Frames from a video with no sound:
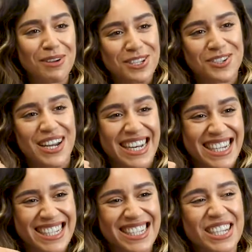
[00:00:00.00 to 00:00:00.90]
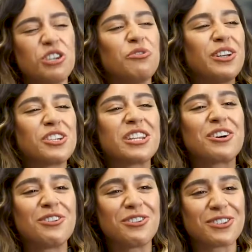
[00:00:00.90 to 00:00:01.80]
got training. You finish that
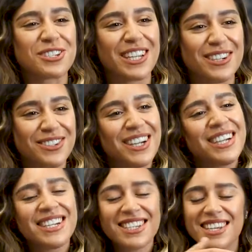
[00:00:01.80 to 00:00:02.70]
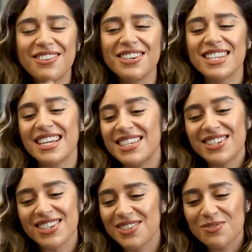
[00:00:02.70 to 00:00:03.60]
chorus alone. So it's
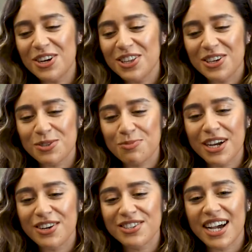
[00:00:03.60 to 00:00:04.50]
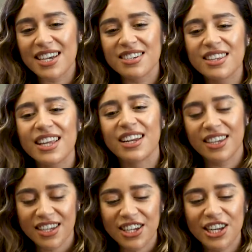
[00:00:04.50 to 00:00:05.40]
just one of those prioritising. And then,
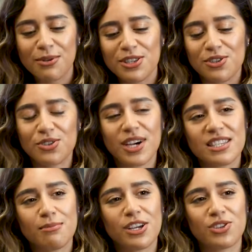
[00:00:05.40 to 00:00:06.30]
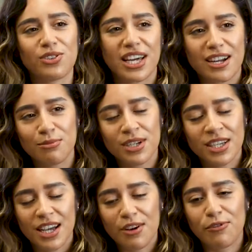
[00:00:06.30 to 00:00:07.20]
I do try to make sure that I'm
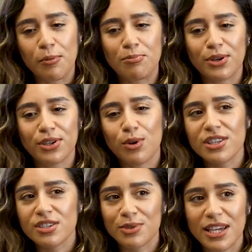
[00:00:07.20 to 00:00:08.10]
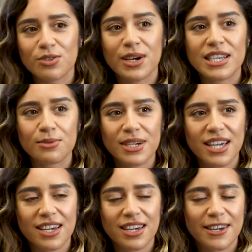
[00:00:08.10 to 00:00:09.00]
at football once a week, twice a
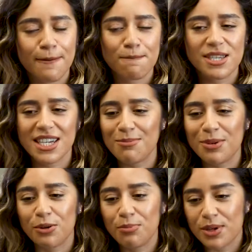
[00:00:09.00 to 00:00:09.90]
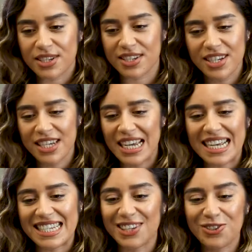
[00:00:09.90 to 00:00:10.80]
week, to keep it up, because I
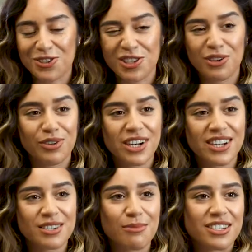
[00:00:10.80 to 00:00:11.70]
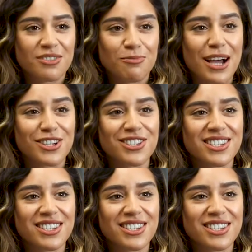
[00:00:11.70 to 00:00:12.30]
still just love it, and it's a massive passion